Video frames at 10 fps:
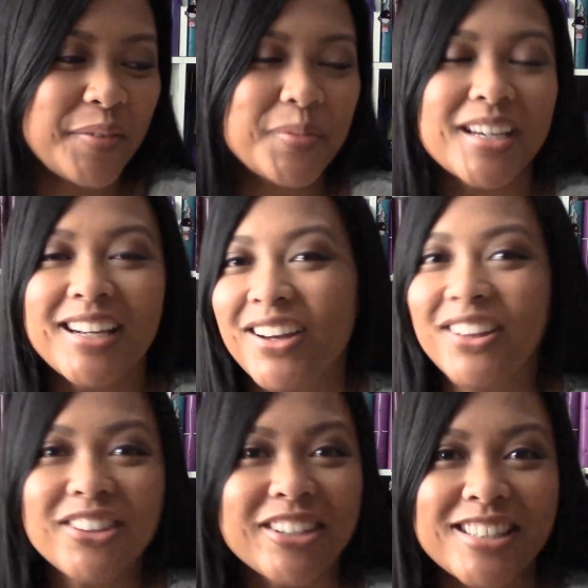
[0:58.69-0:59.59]
We can
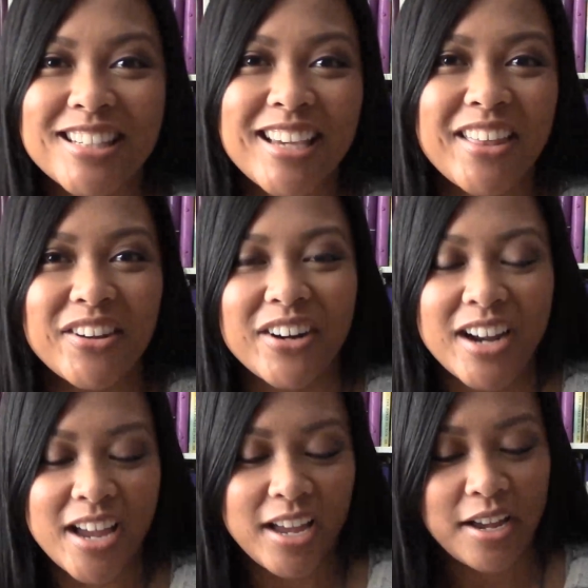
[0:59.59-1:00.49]
all learn together.
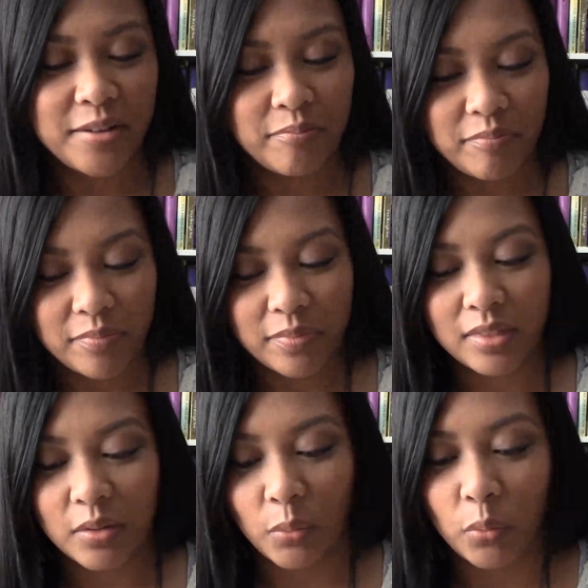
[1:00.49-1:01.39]

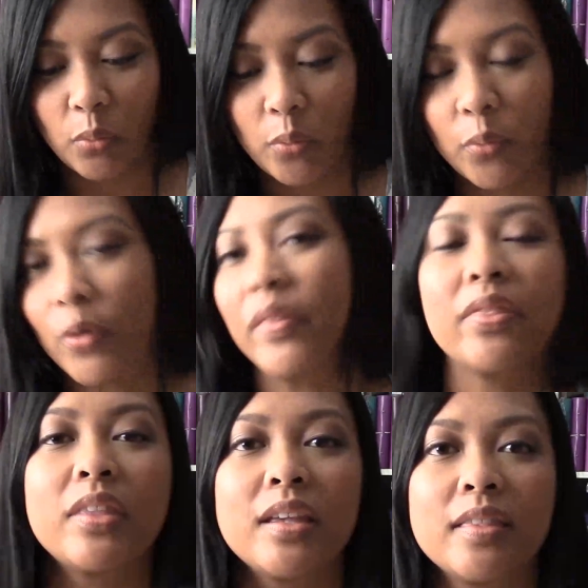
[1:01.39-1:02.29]
The one
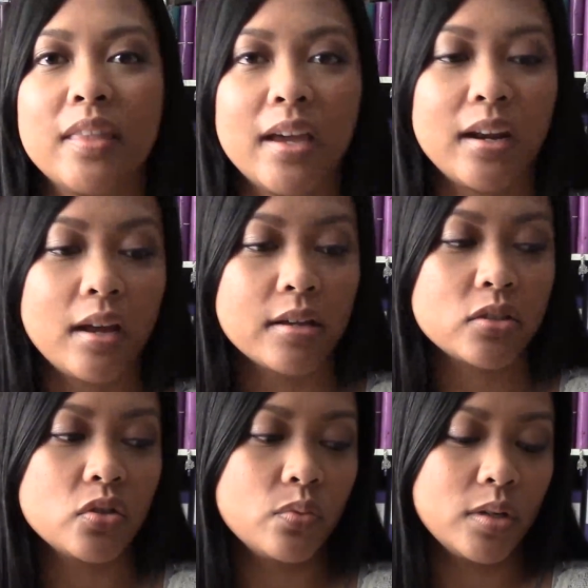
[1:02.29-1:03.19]
thing that I
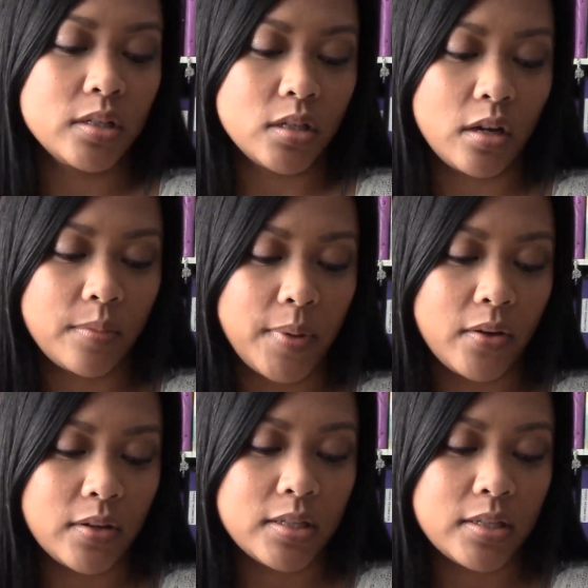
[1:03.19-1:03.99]
do want to talk about